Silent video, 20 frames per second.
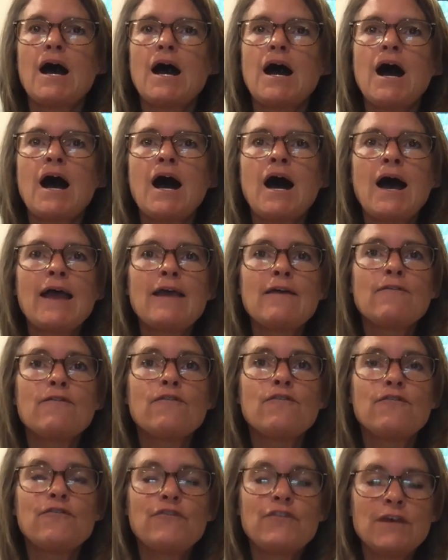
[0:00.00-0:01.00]
I
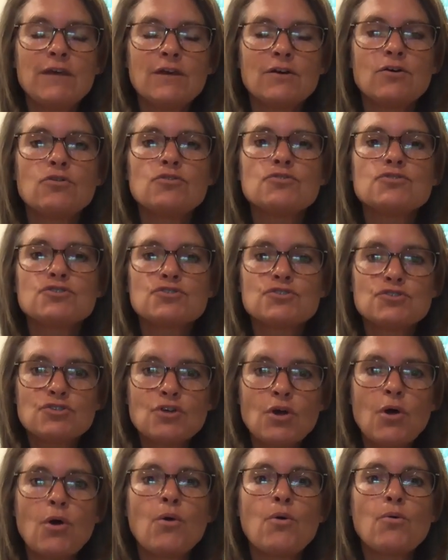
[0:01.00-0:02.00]
feel
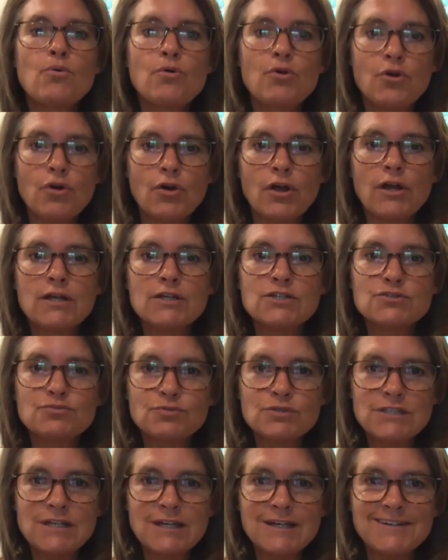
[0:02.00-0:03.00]
so good. It's
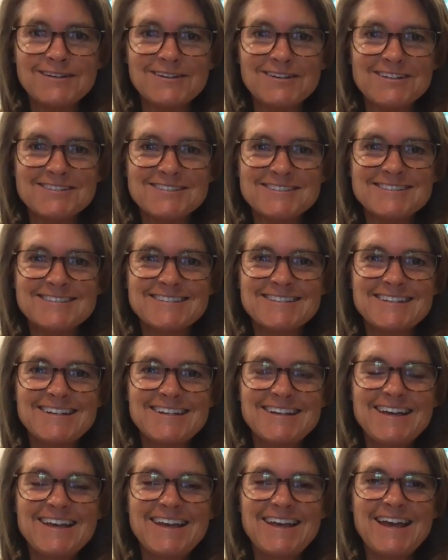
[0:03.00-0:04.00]
ridiculous.
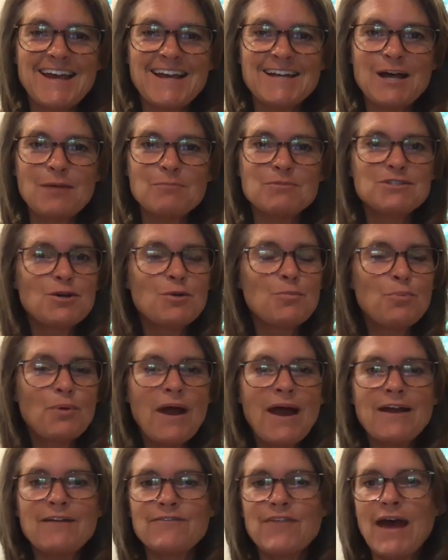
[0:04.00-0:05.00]
And I'm so
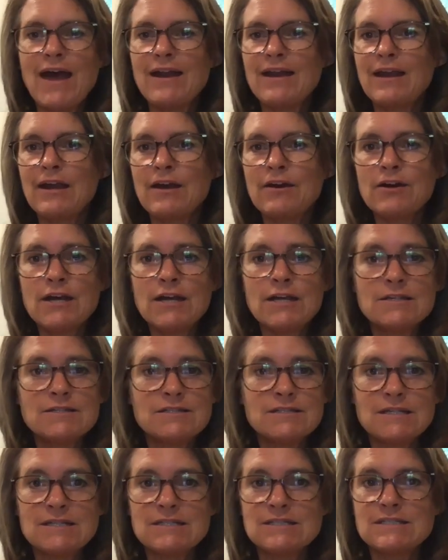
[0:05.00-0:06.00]
proud of that. Harry
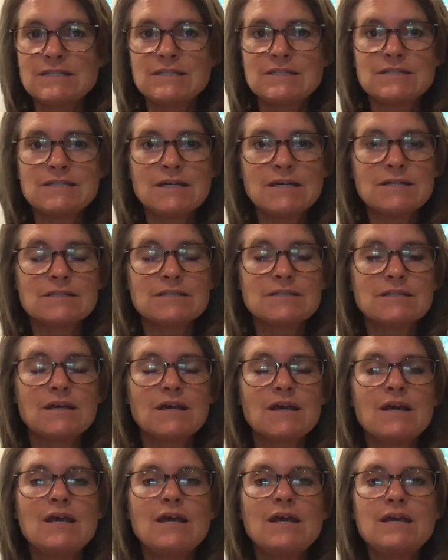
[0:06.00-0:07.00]
is 66.
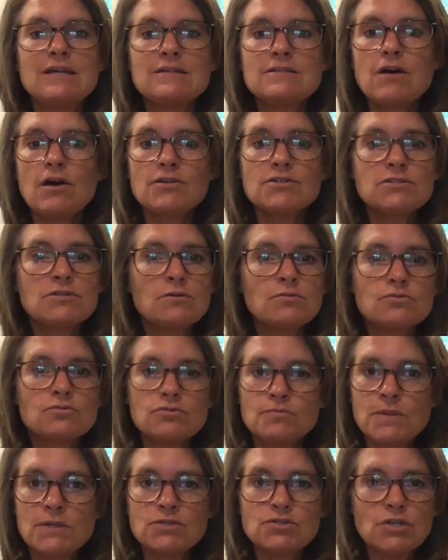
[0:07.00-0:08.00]
He's also
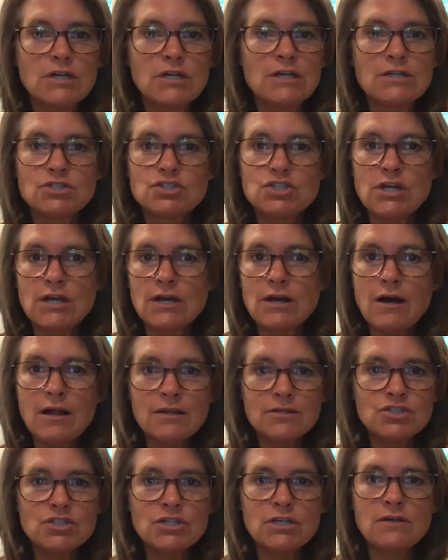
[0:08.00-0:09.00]
been drinking
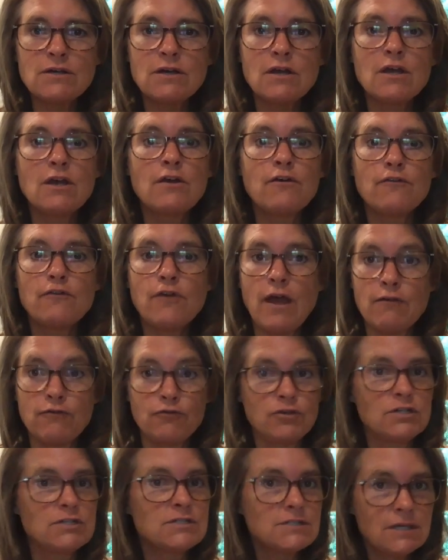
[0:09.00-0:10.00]
Shakeology
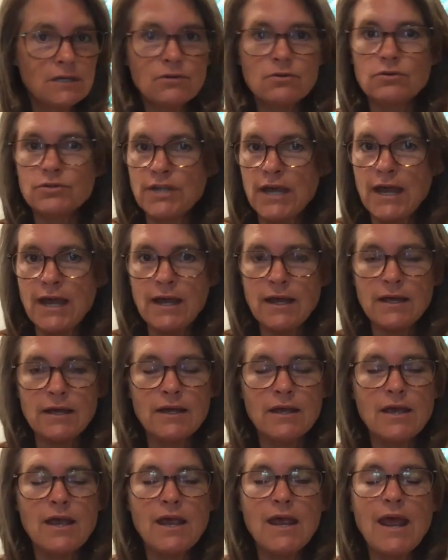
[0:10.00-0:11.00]
every single
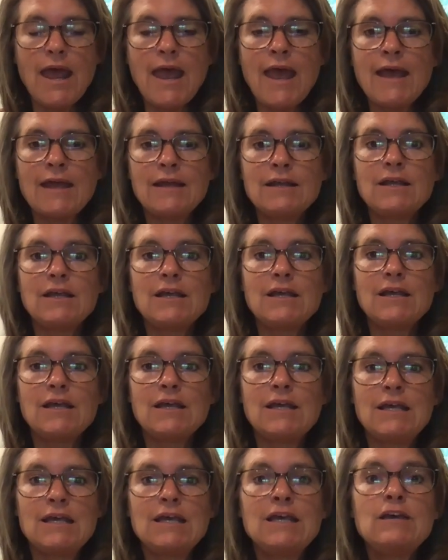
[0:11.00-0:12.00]
day. And
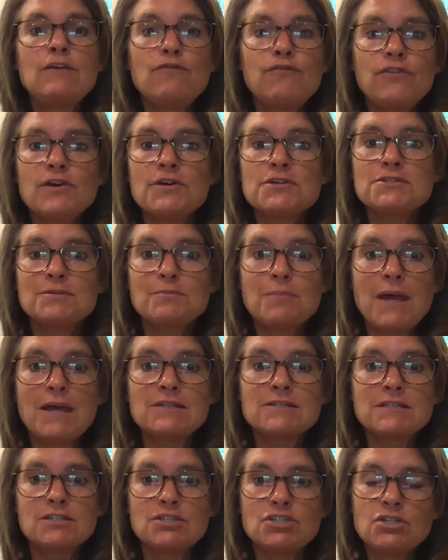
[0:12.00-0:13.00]
he feels
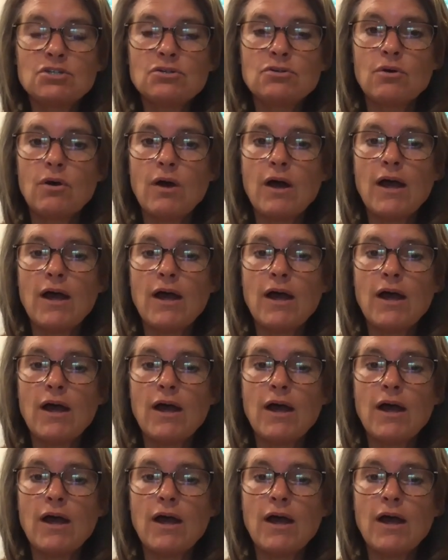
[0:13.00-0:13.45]
amazing too.